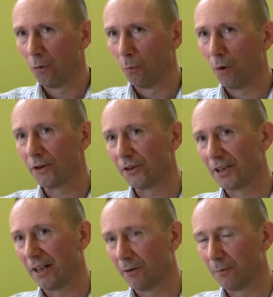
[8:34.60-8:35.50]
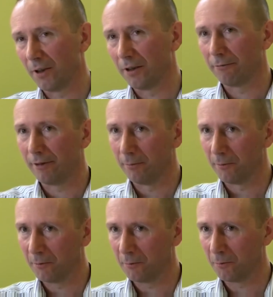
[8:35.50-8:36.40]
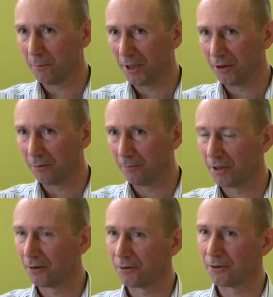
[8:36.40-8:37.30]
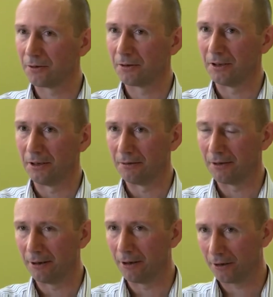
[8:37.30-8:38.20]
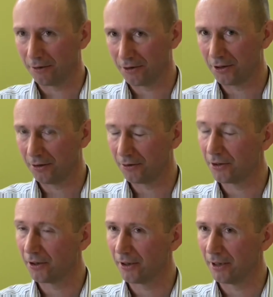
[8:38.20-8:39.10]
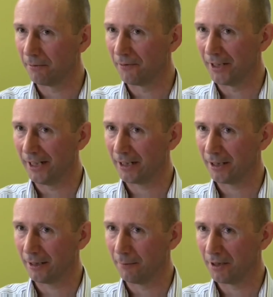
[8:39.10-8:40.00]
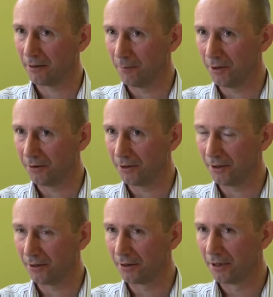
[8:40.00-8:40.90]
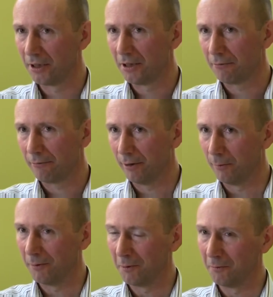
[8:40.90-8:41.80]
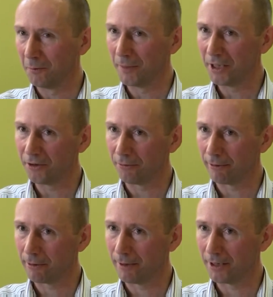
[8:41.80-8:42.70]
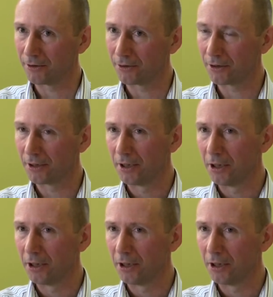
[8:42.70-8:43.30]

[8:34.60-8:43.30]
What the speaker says: what is covered by freedom of information, because there are concerns certainly within the academic community that freedom of information requests